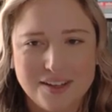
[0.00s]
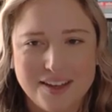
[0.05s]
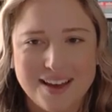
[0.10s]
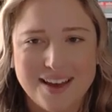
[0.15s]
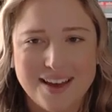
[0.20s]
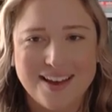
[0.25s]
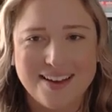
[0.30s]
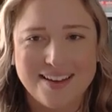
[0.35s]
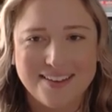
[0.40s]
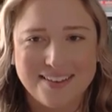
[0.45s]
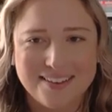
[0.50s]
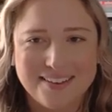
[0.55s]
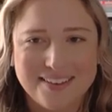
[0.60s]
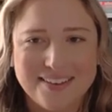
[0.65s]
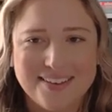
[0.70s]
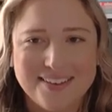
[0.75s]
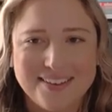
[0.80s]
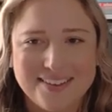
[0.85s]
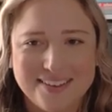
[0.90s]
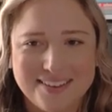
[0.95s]

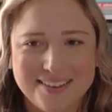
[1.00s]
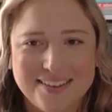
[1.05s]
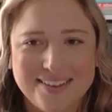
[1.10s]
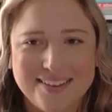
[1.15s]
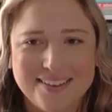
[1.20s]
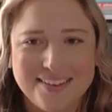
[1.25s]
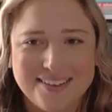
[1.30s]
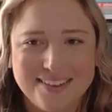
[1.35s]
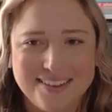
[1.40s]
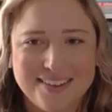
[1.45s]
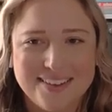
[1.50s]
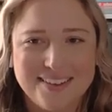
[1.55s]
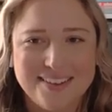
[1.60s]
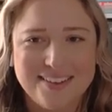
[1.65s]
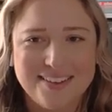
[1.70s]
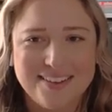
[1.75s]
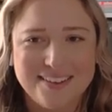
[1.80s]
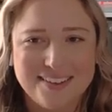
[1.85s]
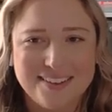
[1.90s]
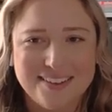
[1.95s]

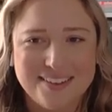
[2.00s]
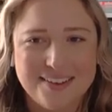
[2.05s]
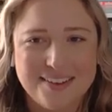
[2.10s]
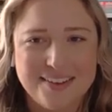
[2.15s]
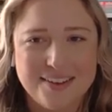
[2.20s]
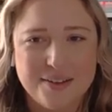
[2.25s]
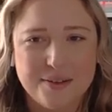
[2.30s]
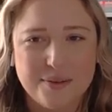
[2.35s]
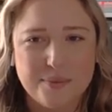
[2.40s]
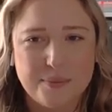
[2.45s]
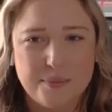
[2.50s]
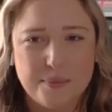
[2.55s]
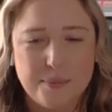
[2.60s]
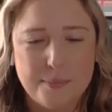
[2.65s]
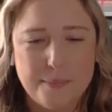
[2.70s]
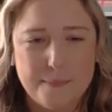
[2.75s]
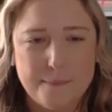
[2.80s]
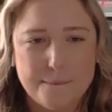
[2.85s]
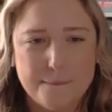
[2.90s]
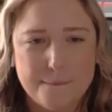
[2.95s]

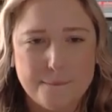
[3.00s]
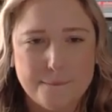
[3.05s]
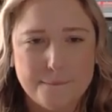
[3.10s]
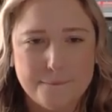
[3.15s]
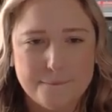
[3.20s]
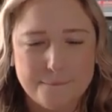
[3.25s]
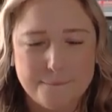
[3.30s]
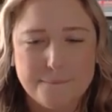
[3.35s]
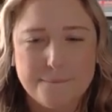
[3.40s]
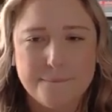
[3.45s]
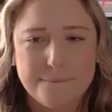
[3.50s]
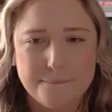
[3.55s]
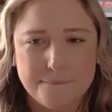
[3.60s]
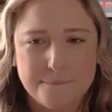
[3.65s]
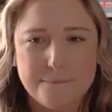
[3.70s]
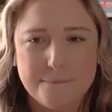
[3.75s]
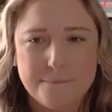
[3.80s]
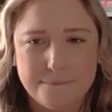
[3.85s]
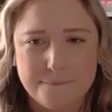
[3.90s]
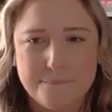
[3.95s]

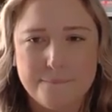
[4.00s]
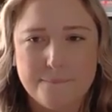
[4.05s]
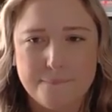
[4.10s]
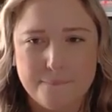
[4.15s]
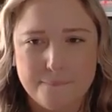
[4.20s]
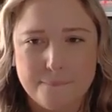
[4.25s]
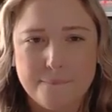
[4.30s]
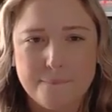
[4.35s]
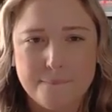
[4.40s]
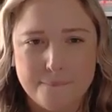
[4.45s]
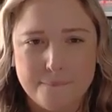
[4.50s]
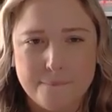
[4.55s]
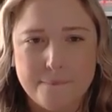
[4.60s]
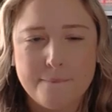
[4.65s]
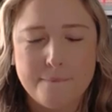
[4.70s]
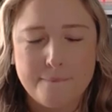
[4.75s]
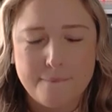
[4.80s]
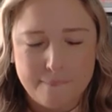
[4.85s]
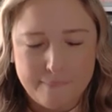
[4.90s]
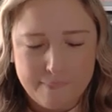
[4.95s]

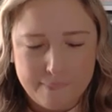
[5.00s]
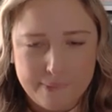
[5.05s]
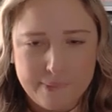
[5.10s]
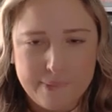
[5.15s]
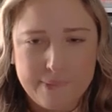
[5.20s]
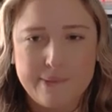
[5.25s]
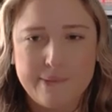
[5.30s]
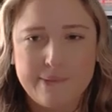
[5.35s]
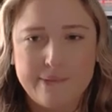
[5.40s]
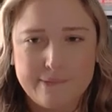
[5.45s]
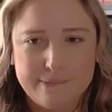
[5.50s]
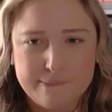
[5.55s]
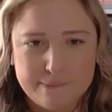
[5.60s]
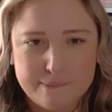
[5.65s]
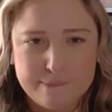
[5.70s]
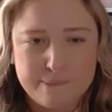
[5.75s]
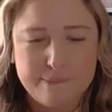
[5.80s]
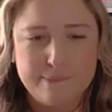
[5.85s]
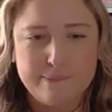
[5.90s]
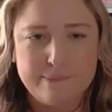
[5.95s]

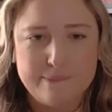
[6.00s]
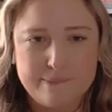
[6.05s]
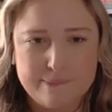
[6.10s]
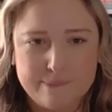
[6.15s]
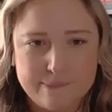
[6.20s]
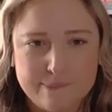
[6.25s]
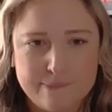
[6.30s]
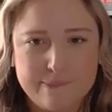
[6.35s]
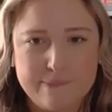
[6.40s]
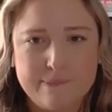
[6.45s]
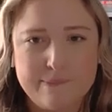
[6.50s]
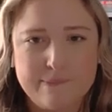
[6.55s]
The person shown says nothing.